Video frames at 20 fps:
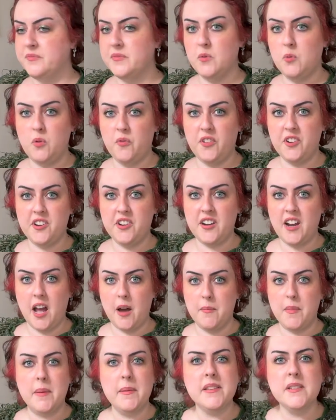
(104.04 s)
We'll figure it
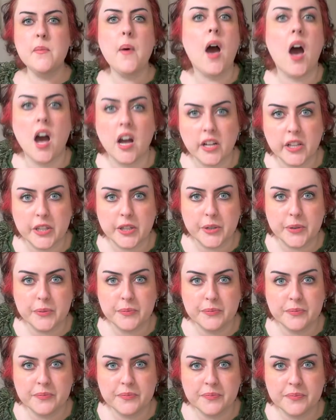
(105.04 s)
out. Maybe some hot glue.
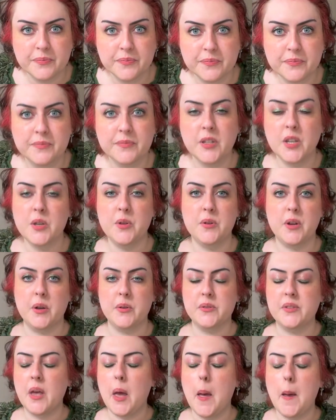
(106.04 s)
Who
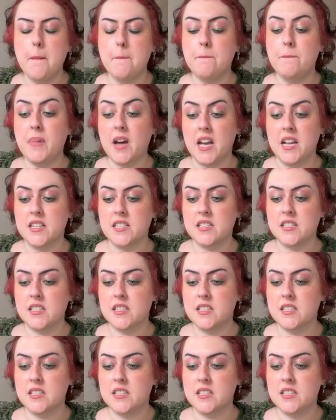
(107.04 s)
knows? But